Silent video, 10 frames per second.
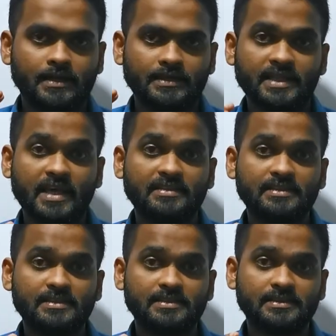
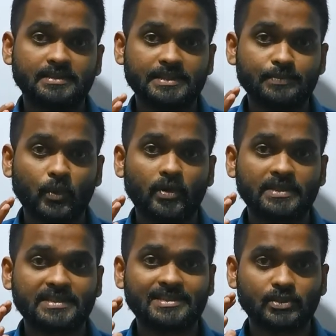Another
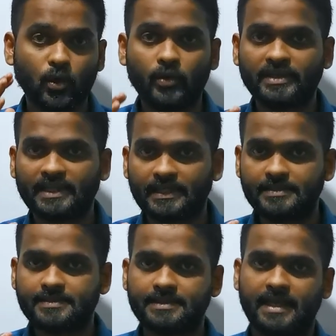important note
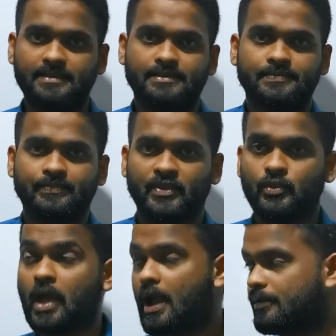is that
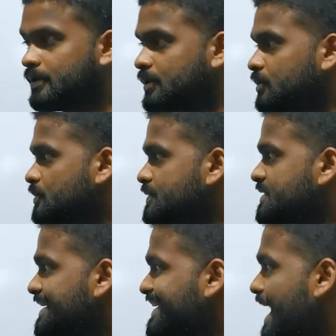you have to
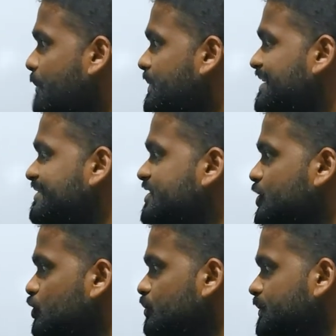use a capillary
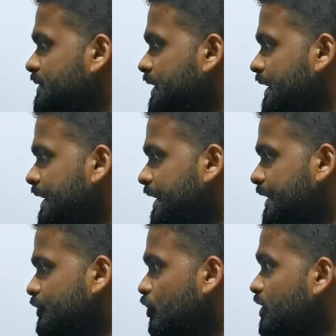tube
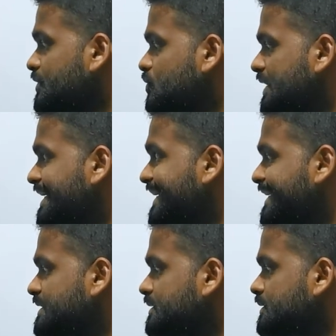in order to
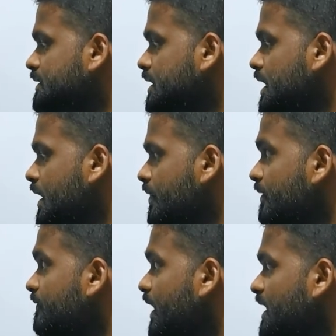connect
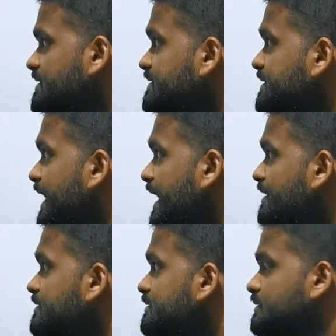the flask
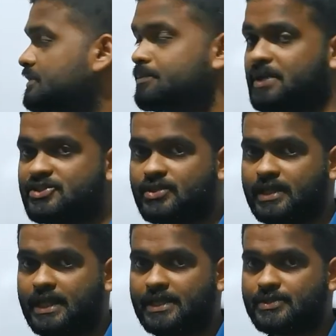and the pressure
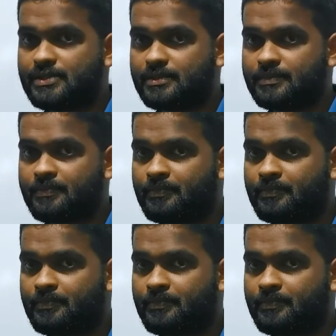gauge.